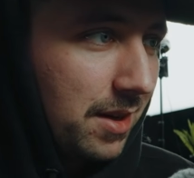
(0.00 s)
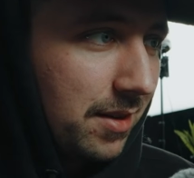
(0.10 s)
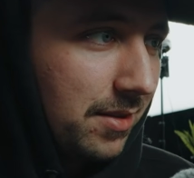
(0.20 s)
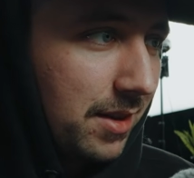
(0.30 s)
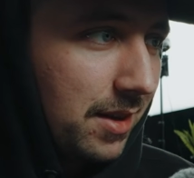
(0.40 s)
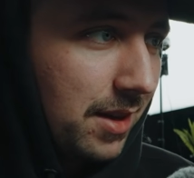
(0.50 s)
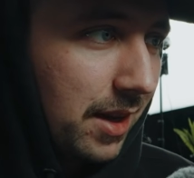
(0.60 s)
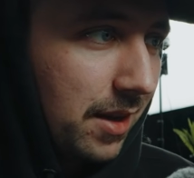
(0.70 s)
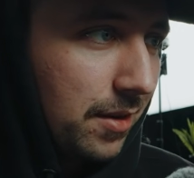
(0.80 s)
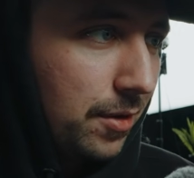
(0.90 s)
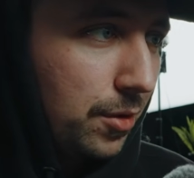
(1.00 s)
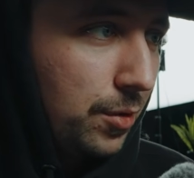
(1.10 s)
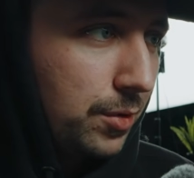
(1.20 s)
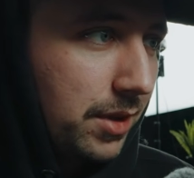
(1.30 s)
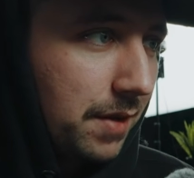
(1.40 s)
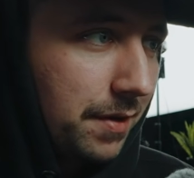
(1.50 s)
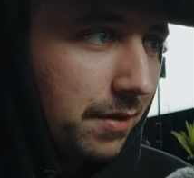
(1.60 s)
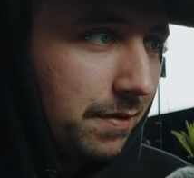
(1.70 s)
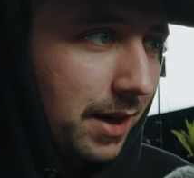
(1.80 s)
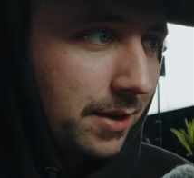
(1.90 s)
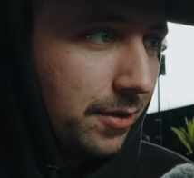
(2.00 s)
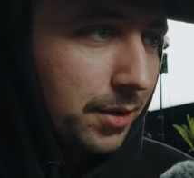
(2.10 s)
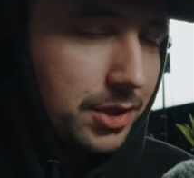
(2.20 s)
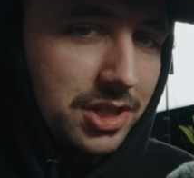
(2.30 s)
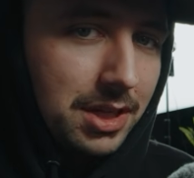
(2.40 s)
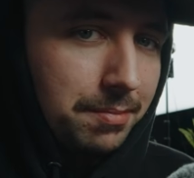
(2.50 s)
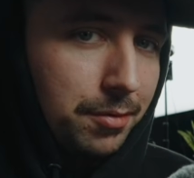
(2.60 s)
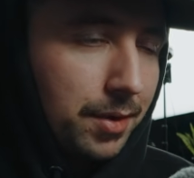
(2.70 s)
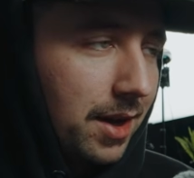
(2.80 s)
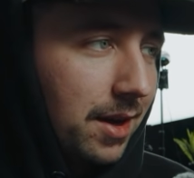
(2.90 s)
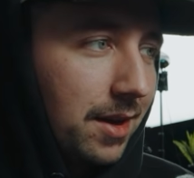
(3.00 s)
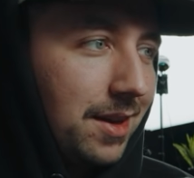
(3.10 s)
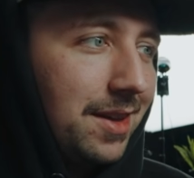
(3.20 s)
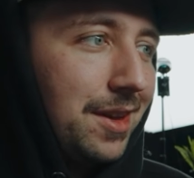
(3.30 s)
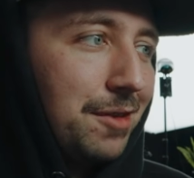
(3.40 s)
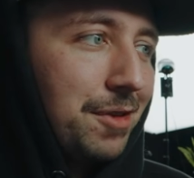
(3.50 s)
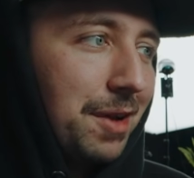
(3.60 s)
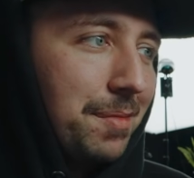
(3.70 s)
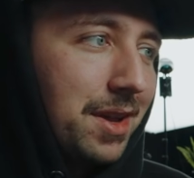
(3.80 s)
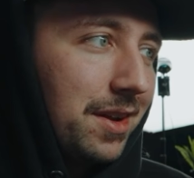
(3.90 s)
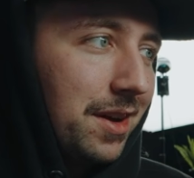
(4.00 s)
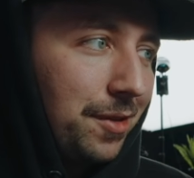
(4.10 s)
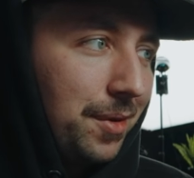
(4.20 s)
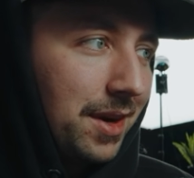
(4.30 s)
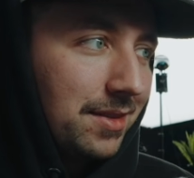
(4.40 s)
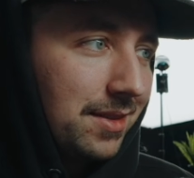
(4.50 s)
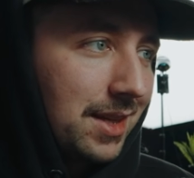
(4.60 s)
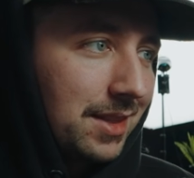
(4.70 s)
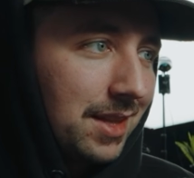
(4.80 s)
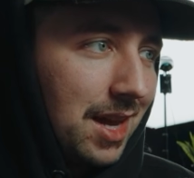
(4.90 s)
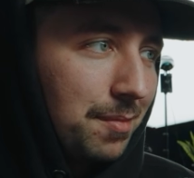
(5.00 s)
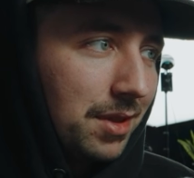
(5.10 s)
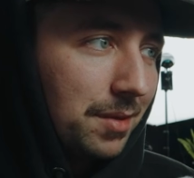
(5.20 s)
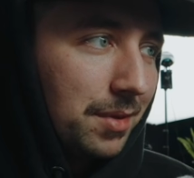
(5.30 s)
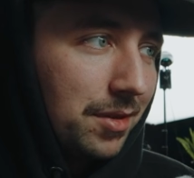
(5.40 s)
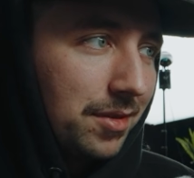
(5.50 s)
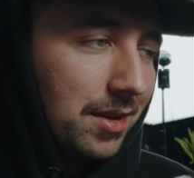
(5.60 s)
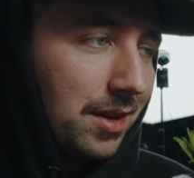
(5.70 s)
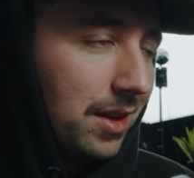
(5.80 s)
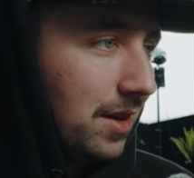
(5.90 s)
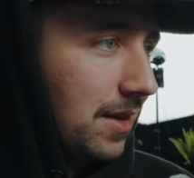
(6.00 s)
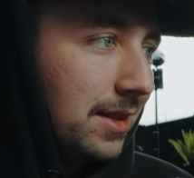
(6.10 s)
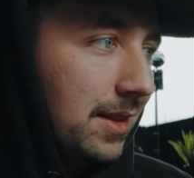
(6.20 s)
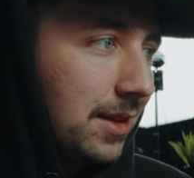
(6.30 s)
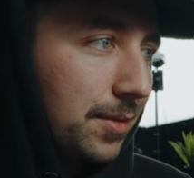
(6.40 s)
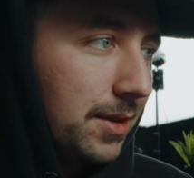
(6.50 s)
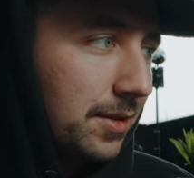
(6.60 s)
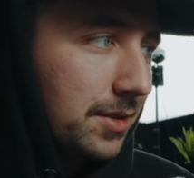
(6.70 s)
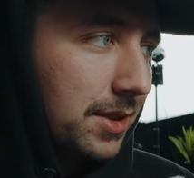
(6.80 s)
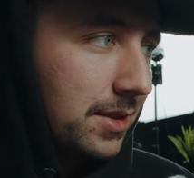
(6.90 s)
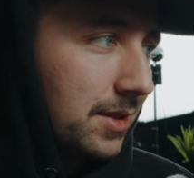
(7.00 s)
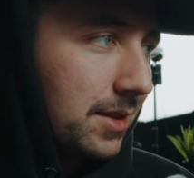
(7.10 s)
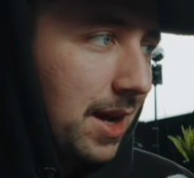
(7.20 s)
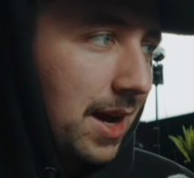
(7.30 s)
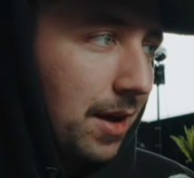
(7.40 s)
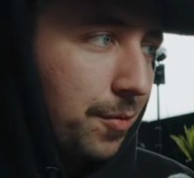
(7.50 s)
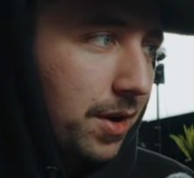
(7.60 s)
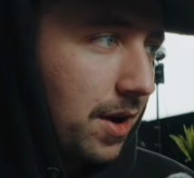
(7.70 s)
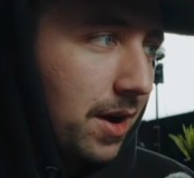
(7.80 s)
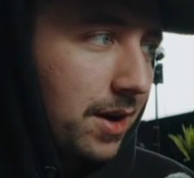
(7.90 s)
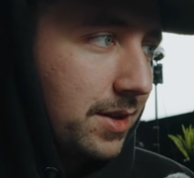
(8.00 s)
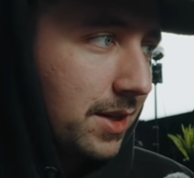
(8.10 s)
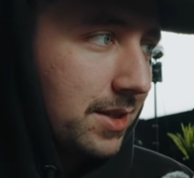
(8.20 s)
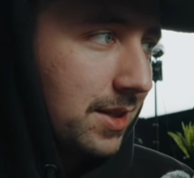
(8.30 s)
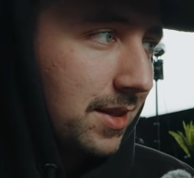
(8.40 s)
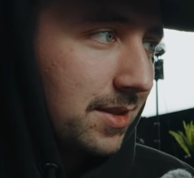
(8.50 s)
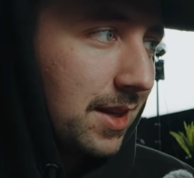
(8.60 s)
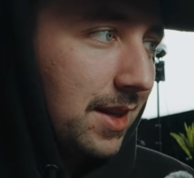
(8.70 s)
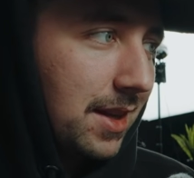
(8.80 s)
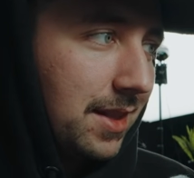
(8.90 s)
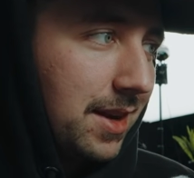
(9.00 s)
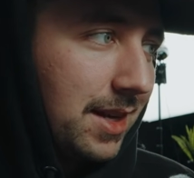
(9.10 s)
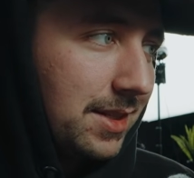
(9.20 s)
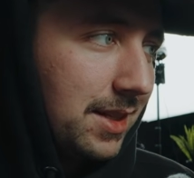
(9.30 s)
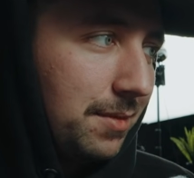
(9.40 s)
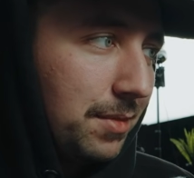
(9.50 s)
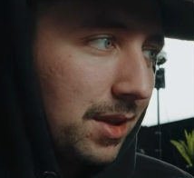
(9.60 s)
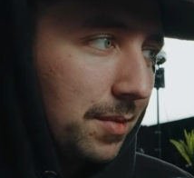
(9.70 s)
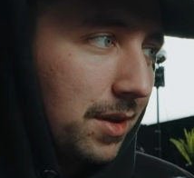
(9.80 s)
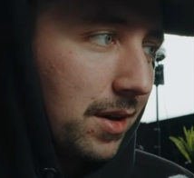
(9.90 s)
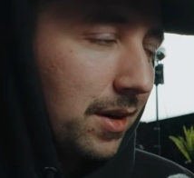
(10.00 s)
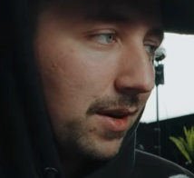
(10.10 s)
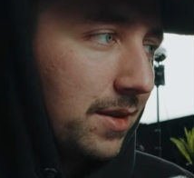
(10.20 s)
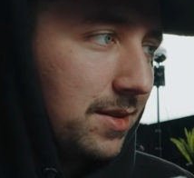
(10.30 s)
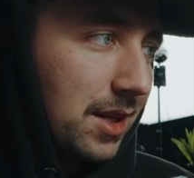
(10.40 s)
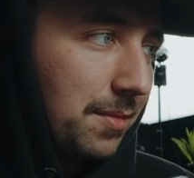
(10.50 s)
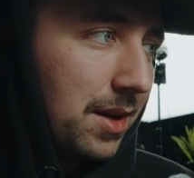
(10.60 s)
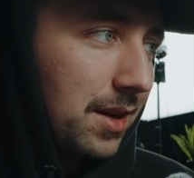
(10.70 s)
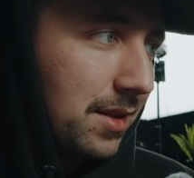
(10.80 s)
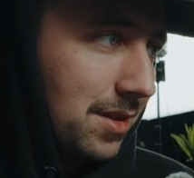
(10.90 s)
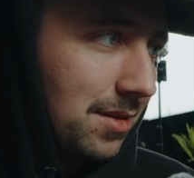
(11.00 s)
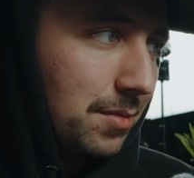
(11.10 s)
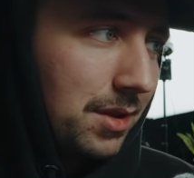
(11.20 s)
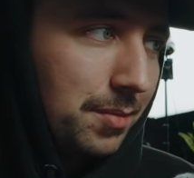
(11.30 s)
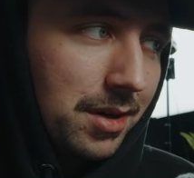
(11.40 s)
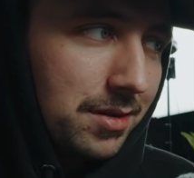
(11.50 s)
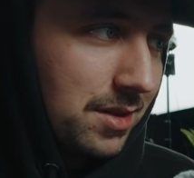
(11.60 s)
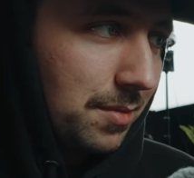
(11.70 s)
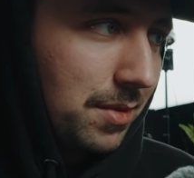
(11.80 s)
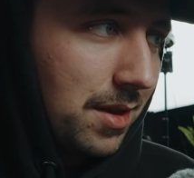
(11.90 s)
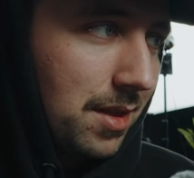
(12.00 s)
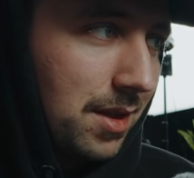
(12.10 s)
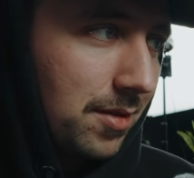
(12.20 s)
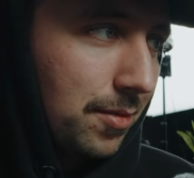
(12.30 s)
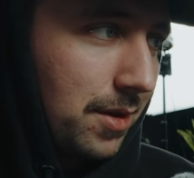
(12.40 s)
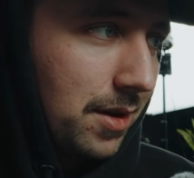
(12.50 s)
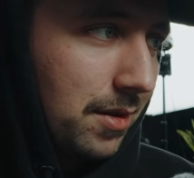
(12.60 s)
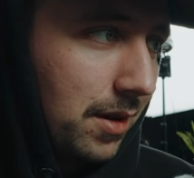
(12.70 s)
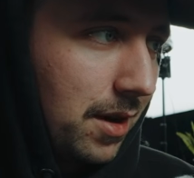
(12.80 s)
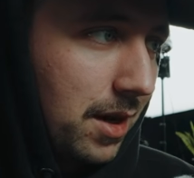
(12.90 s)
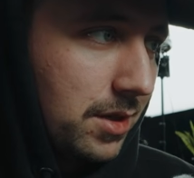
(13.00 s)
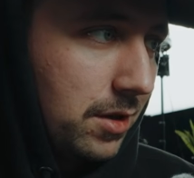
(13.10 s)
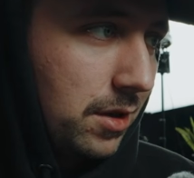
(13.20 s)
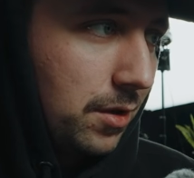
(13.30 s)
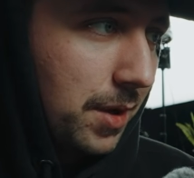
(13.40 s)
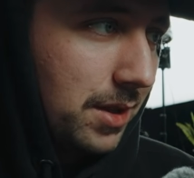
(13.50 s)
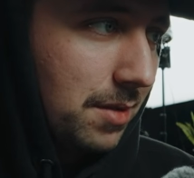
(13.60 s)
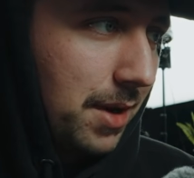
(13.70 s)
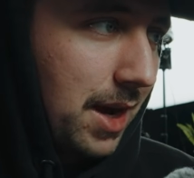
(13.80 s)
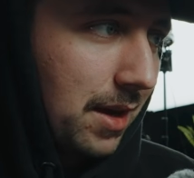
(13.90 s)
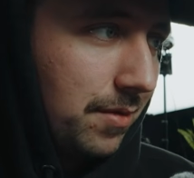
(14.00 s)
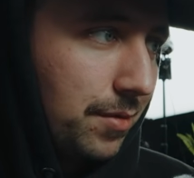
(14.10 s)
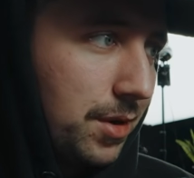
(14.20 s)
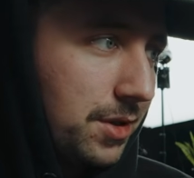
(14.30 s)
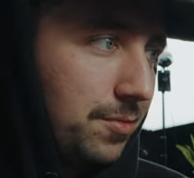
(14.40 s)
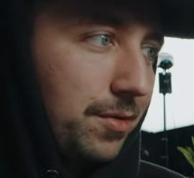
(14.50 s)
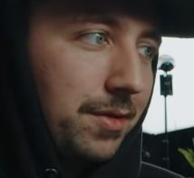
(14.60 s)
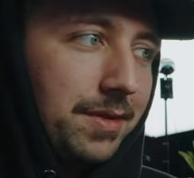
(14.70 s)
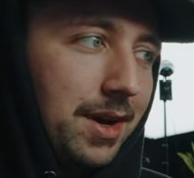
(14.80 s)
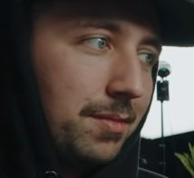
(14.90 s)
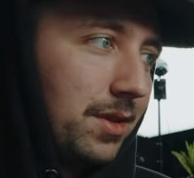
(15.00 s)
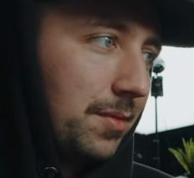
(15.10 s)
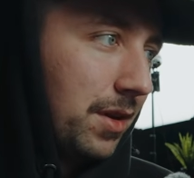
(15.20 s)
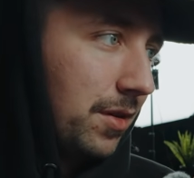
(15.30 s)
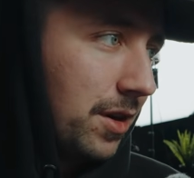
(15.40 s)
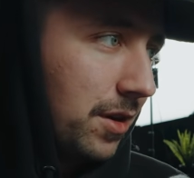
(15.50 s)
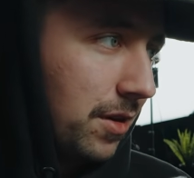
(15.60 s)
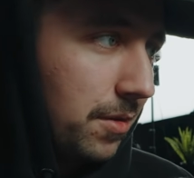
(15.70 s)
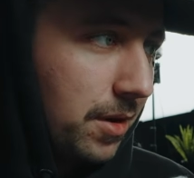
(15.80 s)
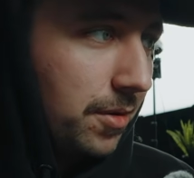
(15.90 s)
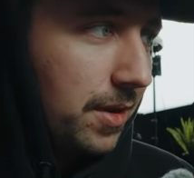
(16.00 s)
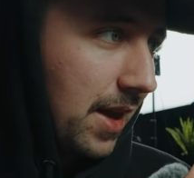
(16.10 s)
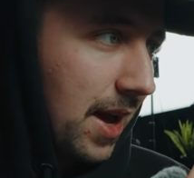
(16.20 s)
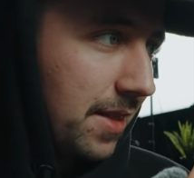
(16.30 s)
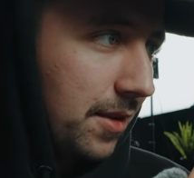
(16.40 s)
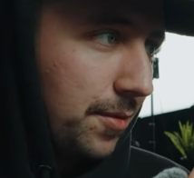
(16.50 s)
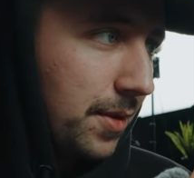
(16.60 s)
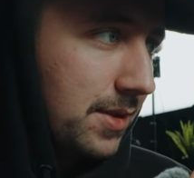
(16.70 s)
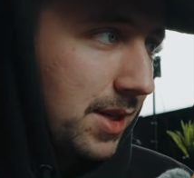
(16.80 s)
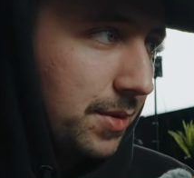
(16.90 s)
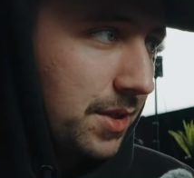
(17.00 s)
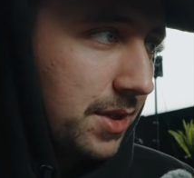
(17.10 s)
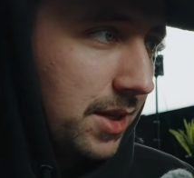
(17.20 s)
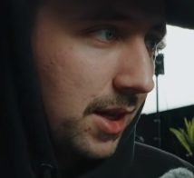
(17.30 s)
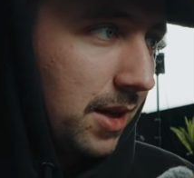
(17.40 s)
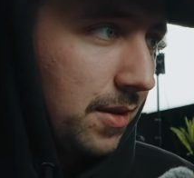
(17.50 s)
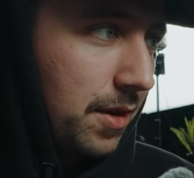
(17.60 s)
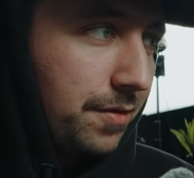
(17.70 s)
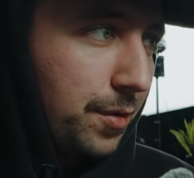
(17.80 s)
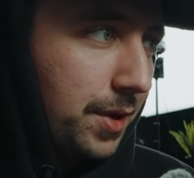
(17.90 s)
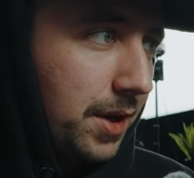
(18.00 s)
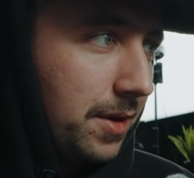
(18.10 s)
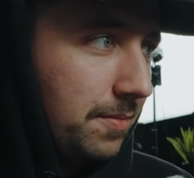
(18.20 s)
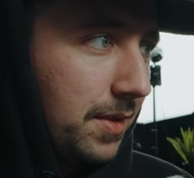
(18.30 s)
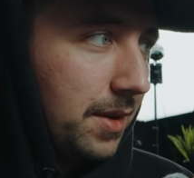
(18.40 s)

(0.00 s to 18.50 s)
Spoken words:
Honestly, like only if you can find this one cheap would I recommend it. Otherwise, get the 8mm Cine. And then these ones are just, I would not touch these. The 19mm Sigma, the 30mm Sigma. This one, gosh, all the way at the back, 42.5mm Yongnuo. Yeah, these ones I would just say avoid.